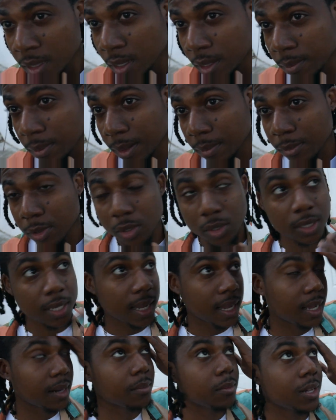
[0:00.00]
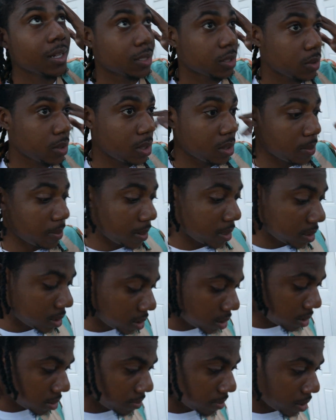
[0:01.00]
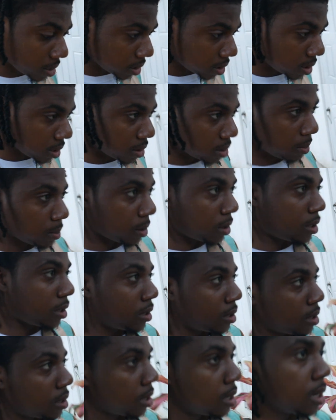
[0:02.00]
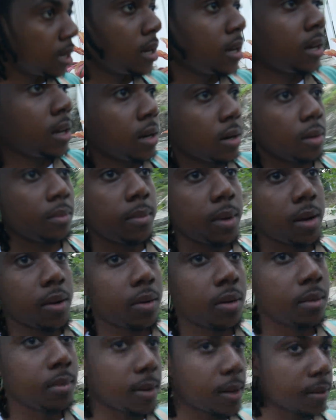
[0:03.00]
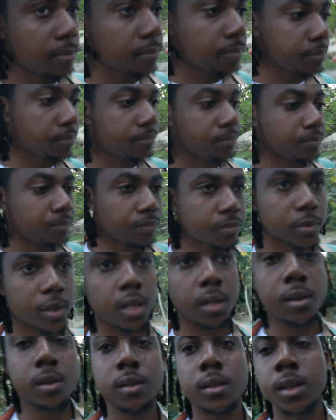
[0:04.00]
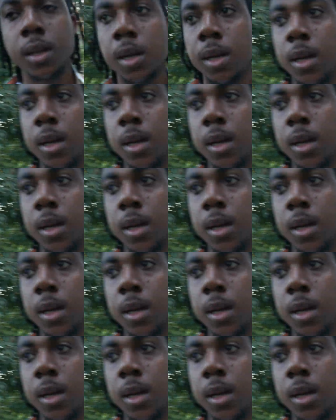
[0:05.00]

You man look tired, me sweat up and sit and beer things, but you not bear with me. You know?